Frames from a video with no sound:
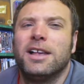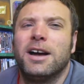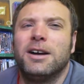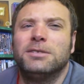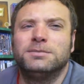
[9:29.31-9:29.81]

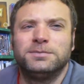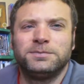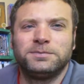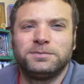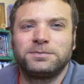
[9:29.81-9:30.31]
So
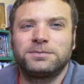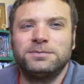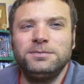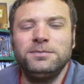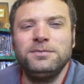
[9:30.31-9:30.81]

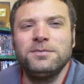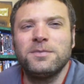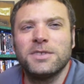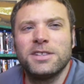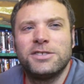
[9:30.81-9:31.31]

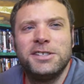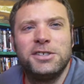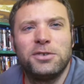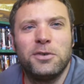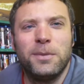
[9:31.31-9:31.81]

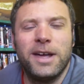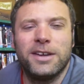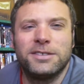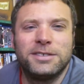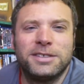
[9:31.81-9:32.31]
she's sort of about